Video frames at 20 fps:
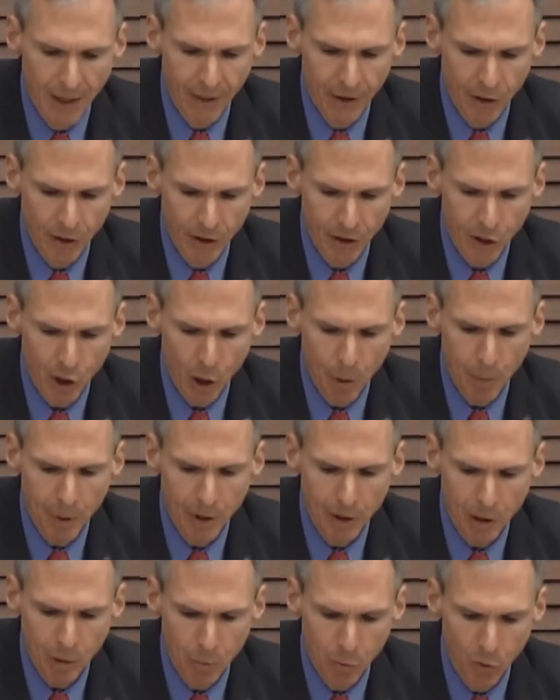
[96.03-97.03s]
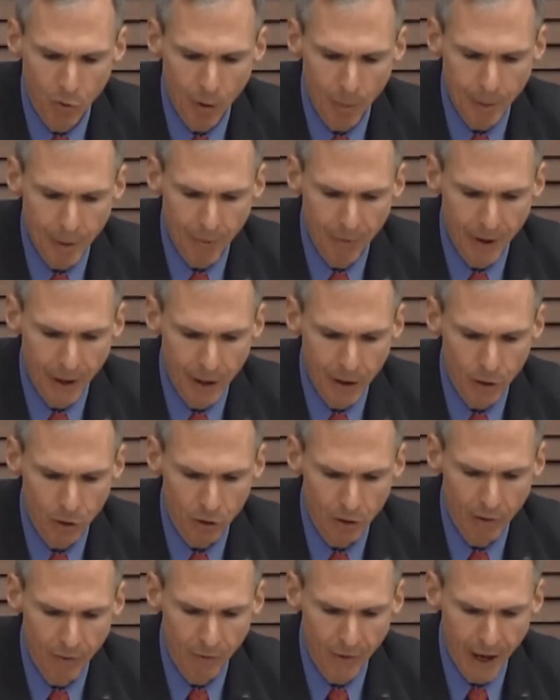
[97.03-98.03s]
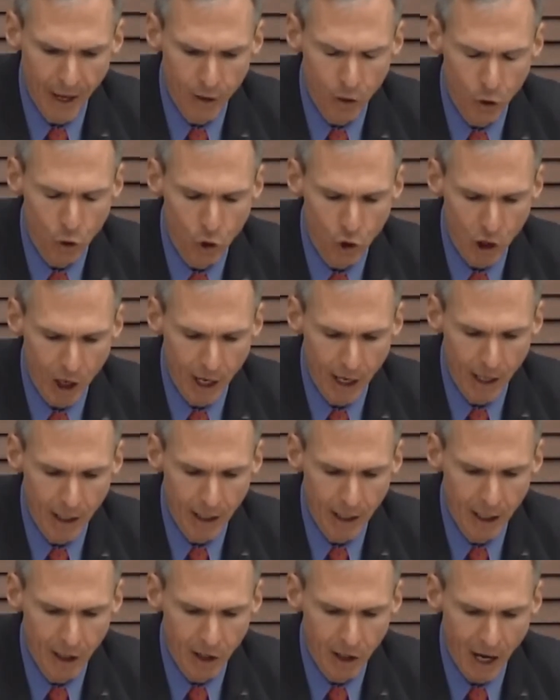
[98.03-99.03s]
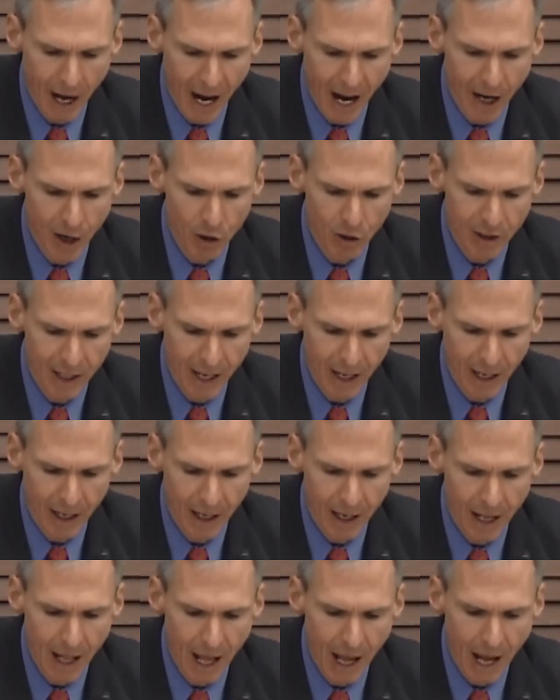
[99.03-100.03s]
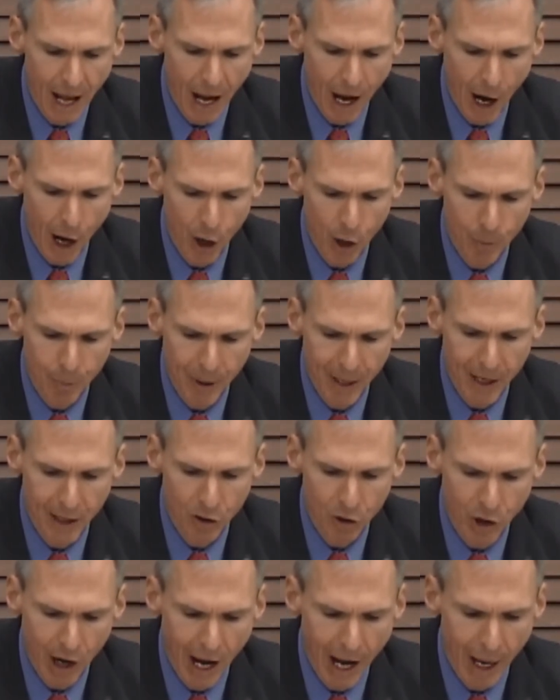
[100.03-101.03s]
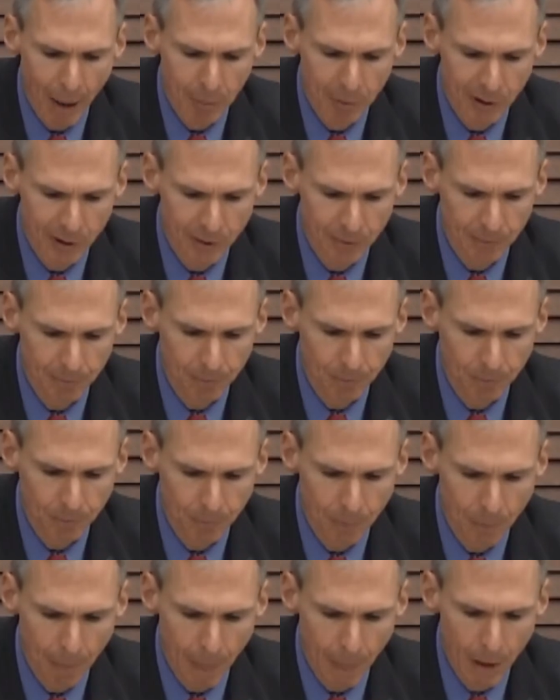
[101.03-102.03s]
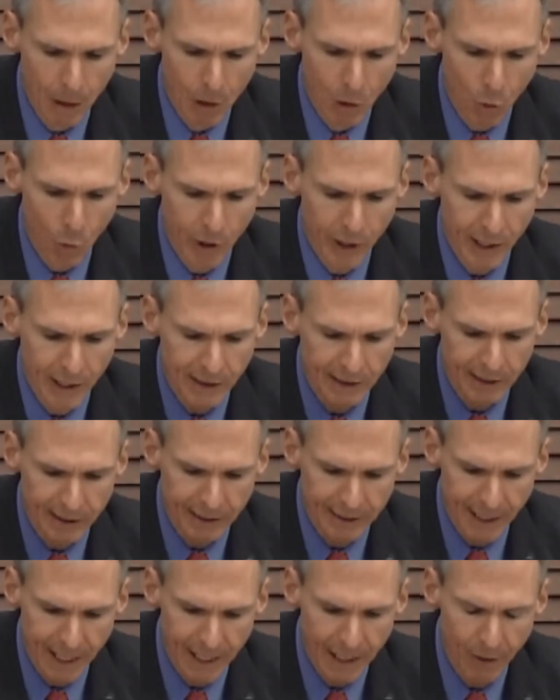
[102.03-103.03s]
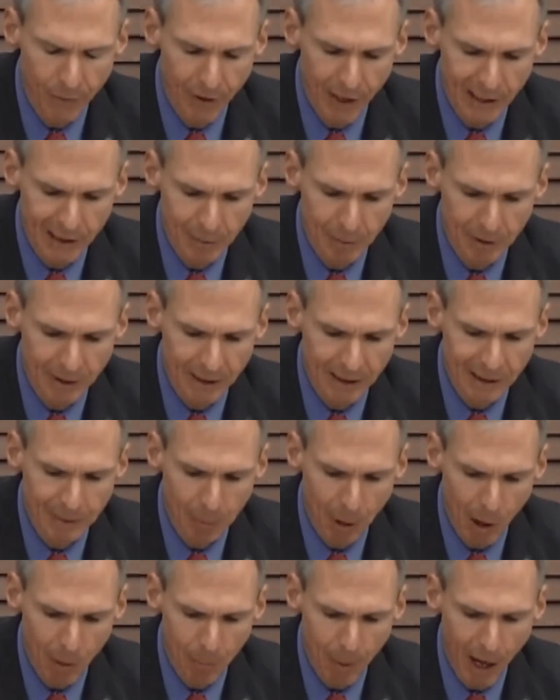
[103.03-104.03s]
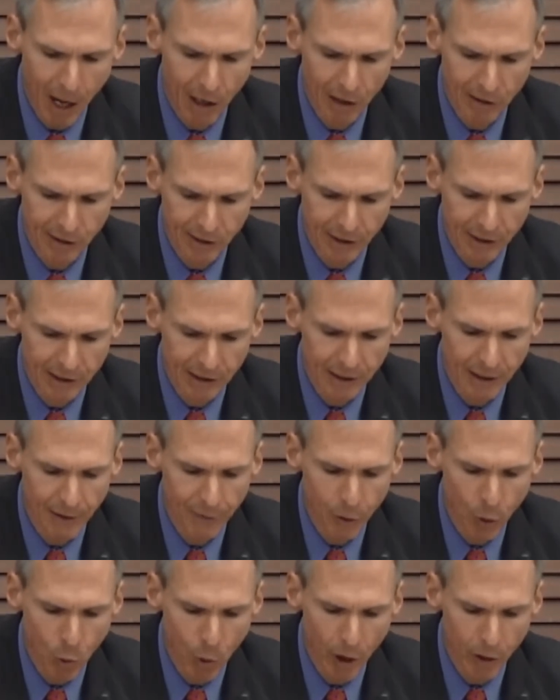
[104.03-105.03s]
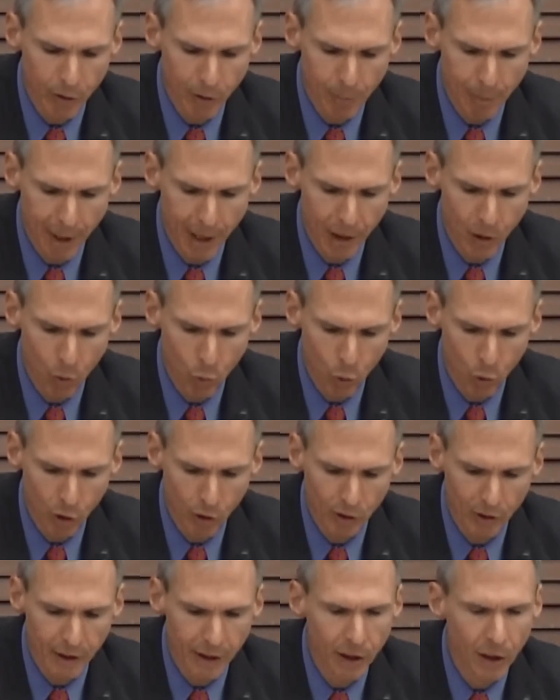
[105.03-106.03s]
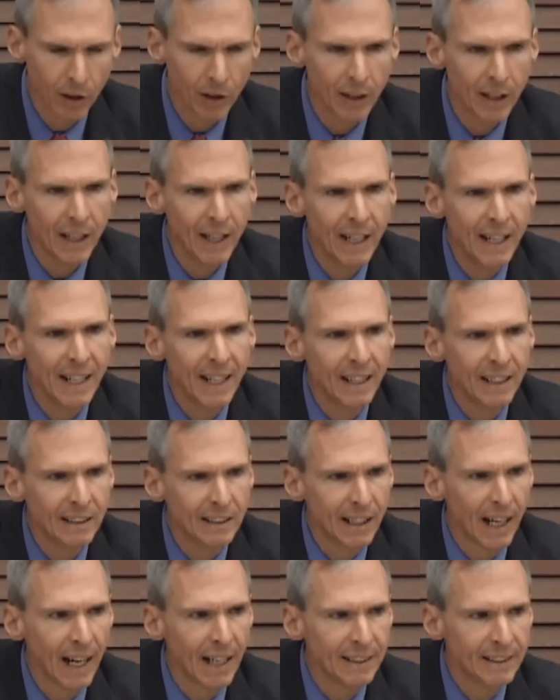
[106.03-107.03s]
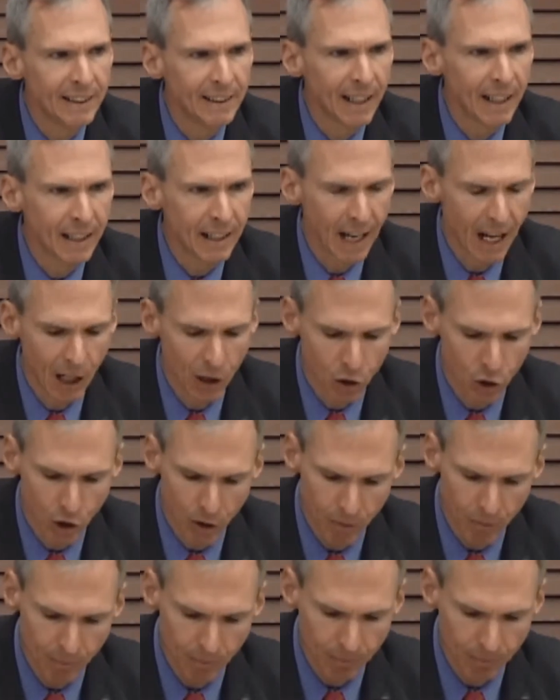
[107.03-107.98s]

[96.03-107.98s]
They are determined to move up the value chain into higher tech, higher paying jobs. We need sustained investments and smart policies if we want to remain the world leader in science and technology.